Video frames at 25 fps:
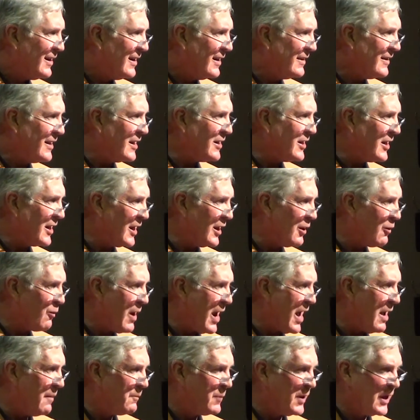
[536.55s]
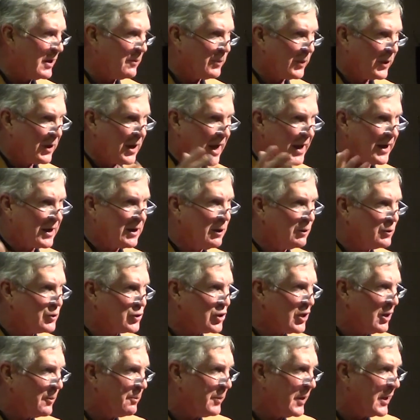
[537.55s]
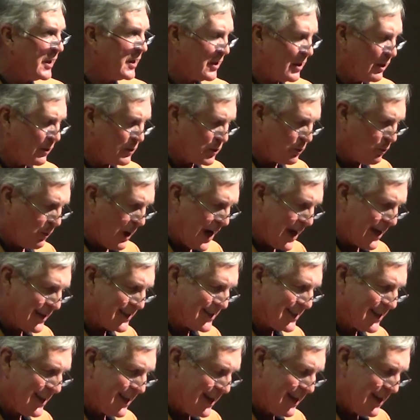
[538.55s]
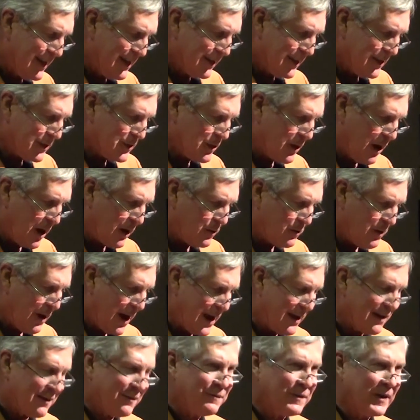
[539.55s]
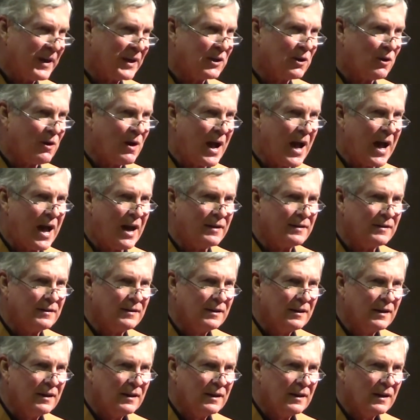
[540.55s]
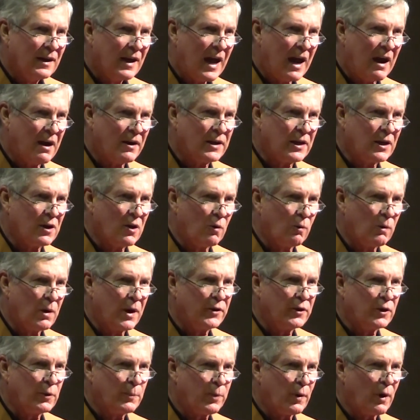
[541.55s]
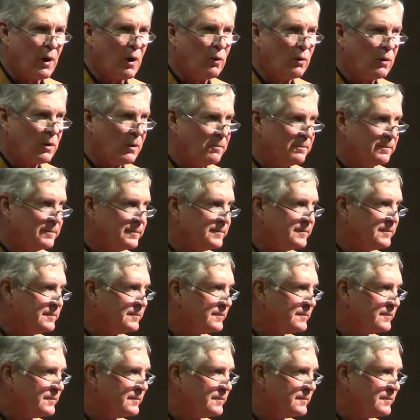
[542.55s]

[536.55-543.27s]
and then you get around people like Coach Shipley and Coach West, you start trying to figure out, how are you going to run your program?